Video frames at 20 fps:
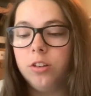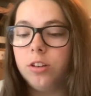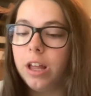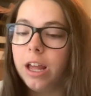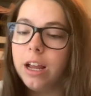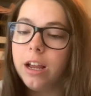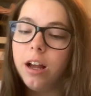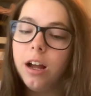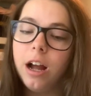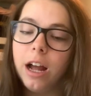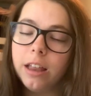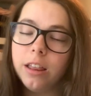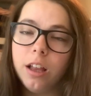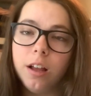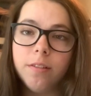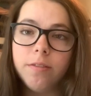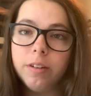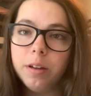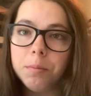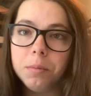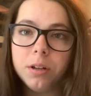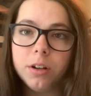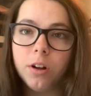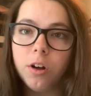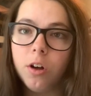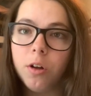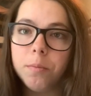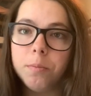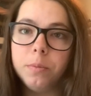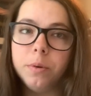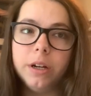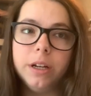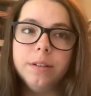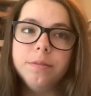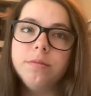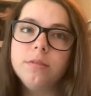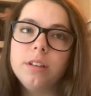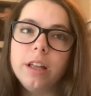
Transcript: Like, I love him and all, but,